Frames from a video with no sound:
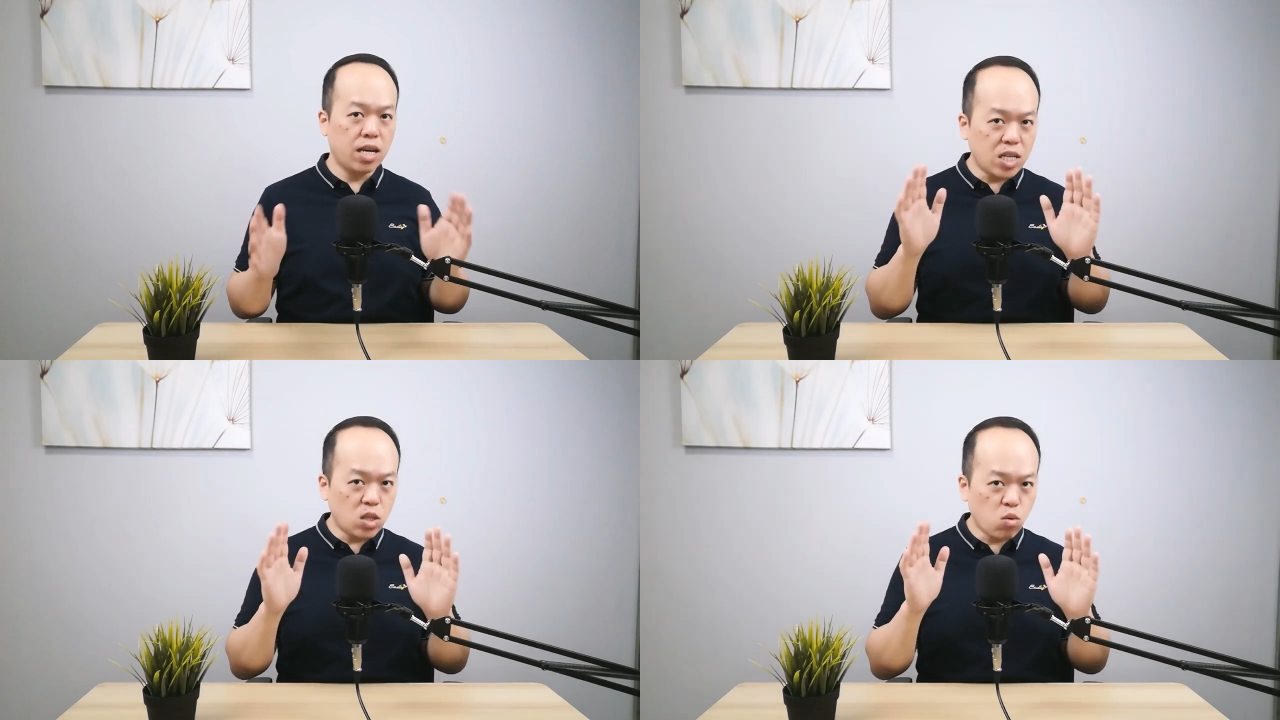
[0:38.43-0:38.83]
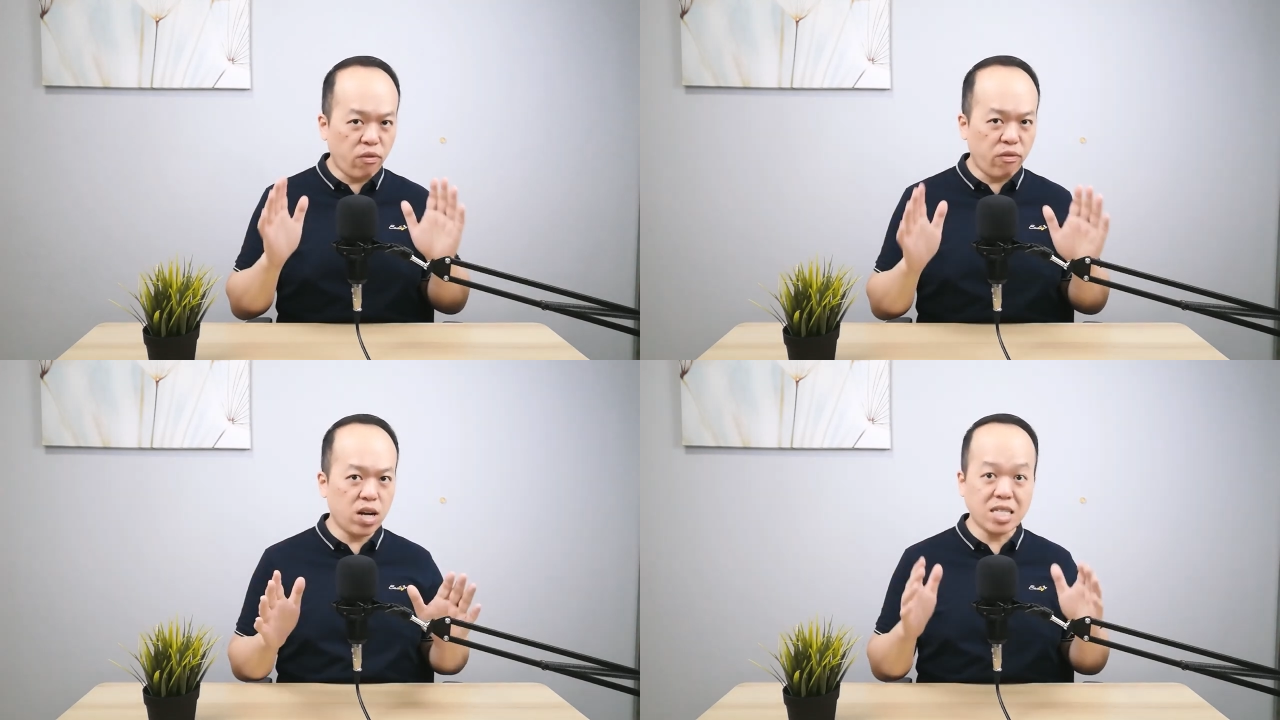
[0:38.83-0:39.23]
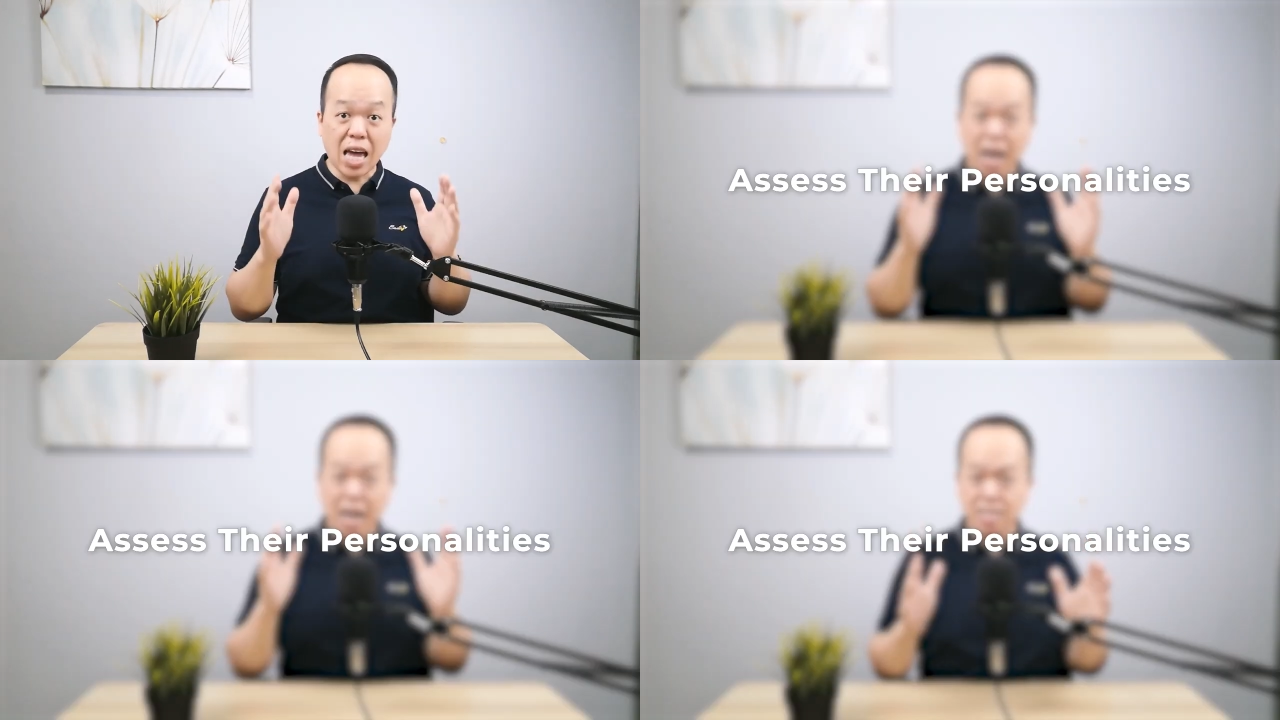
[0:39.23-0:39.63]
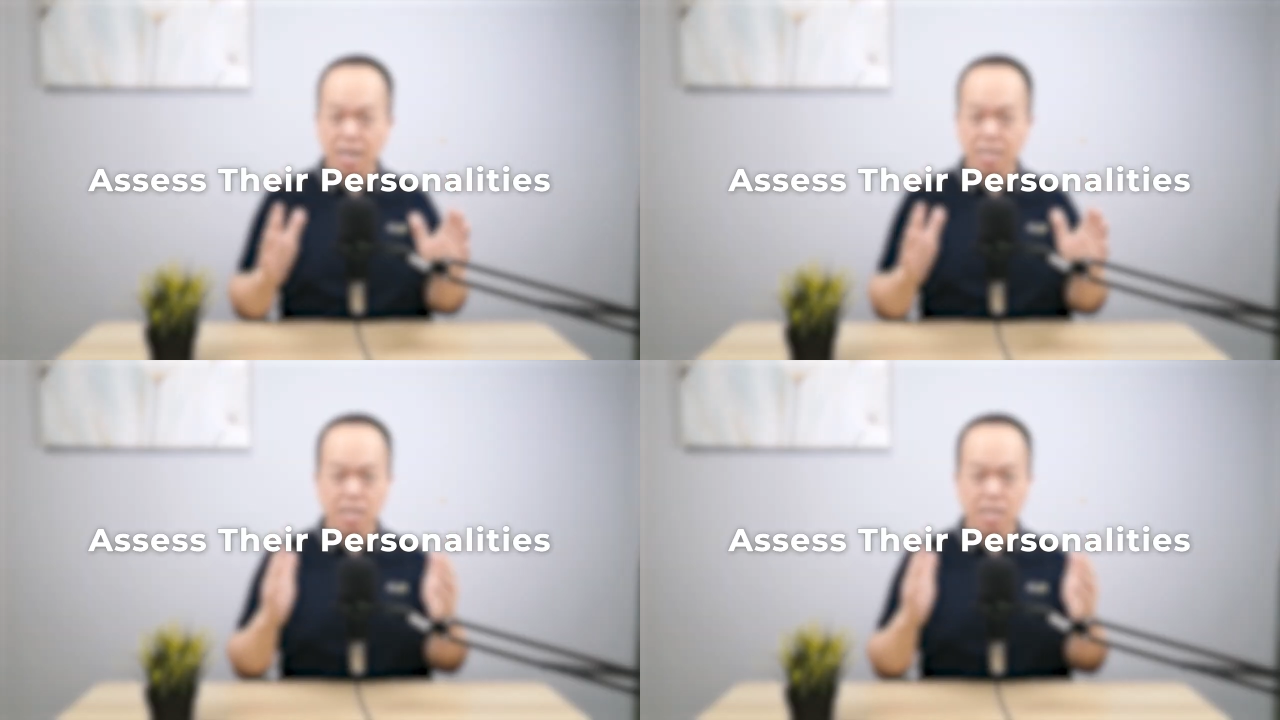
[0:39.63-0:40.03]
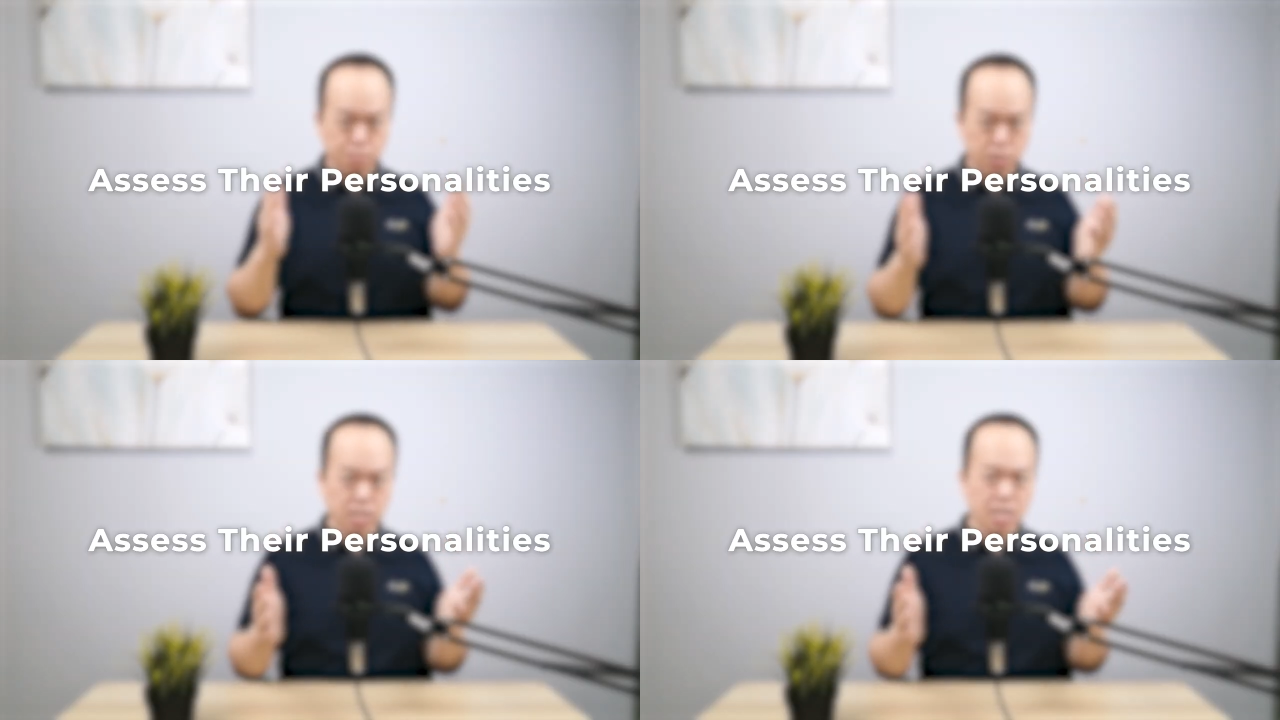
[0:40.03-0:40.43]
is to first assess their
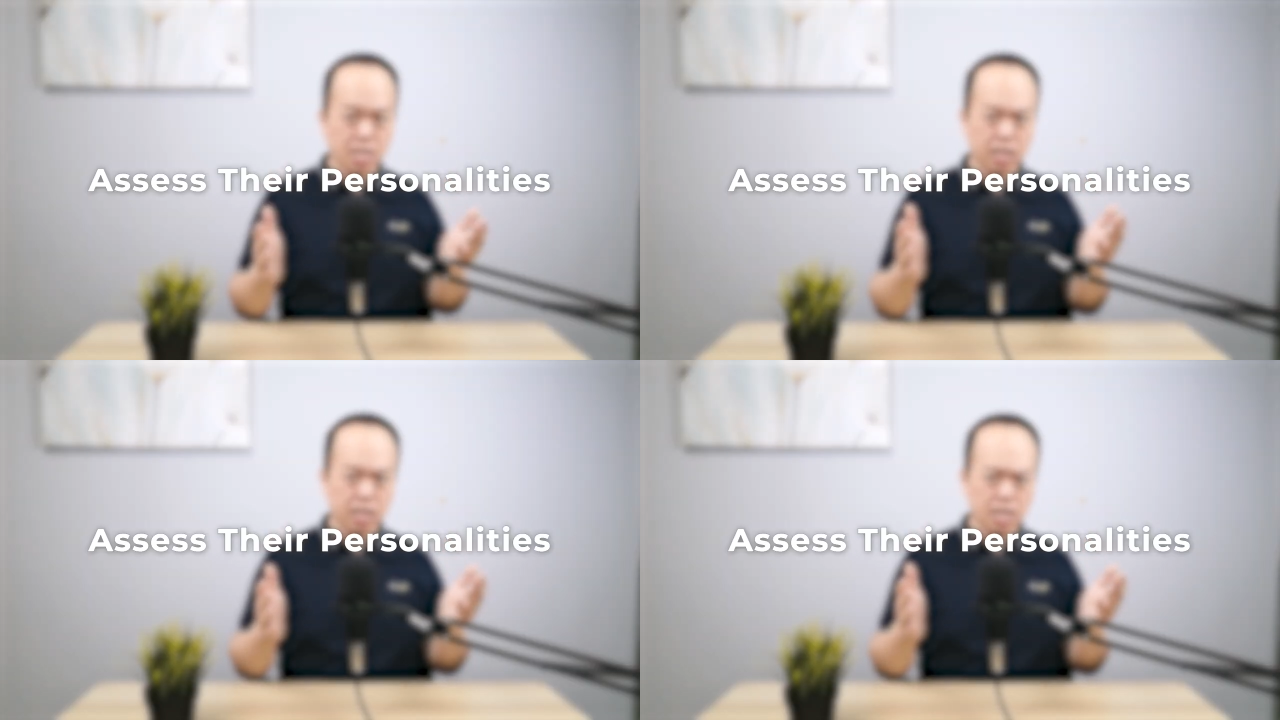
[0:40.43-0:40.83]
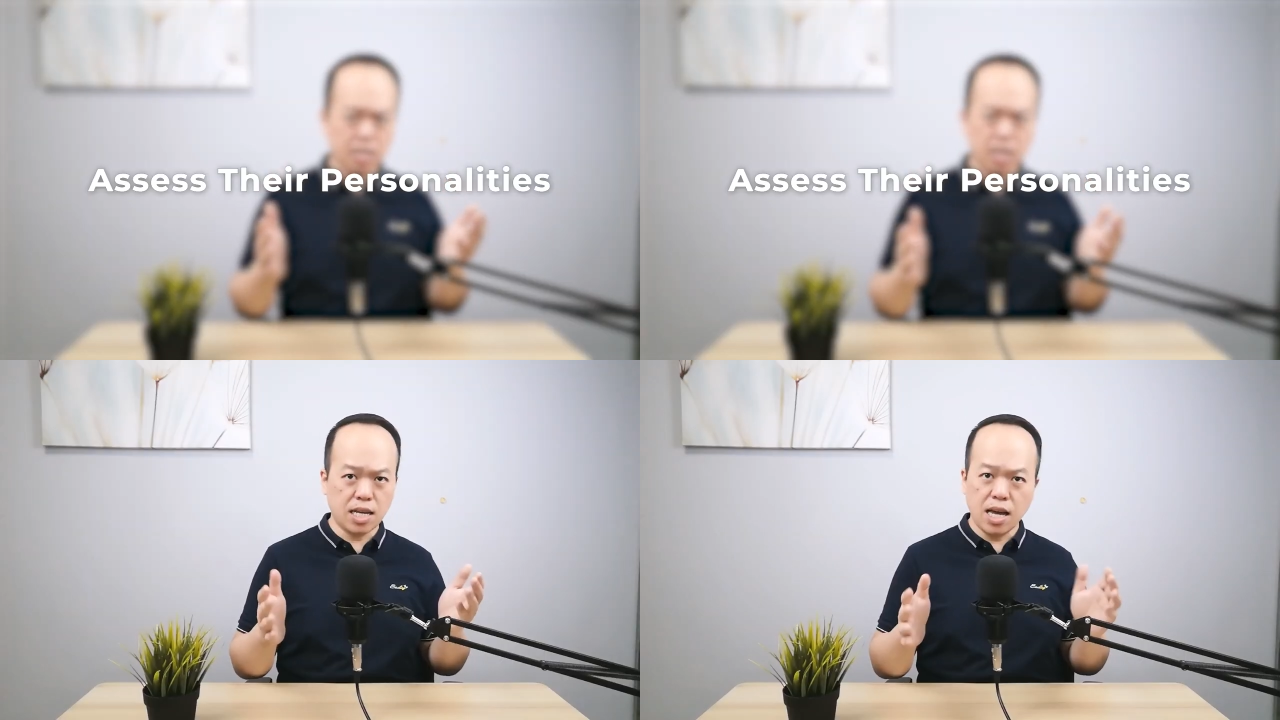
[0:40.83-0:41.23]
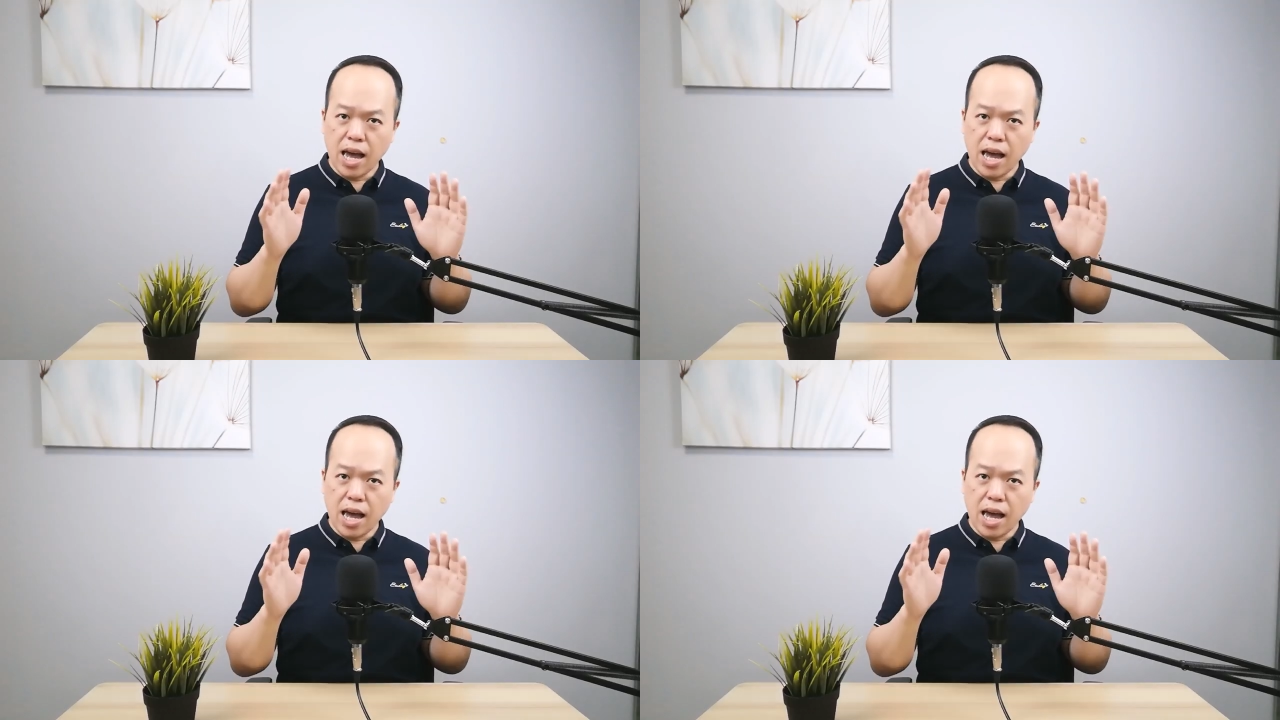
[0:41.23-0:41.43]
personalities